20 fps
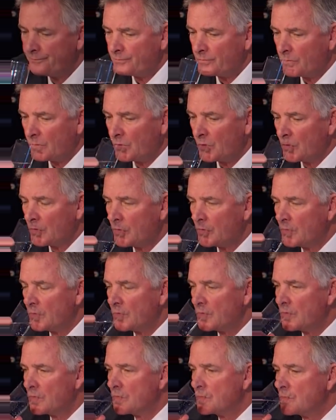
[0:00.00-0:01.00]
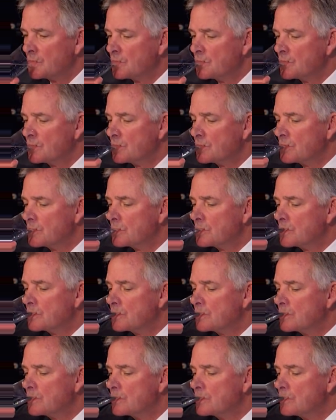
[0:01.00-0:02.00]

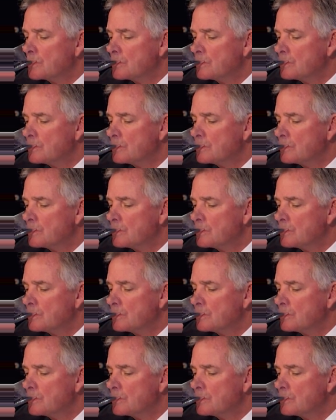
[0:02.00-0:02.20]
This person isn't speaking.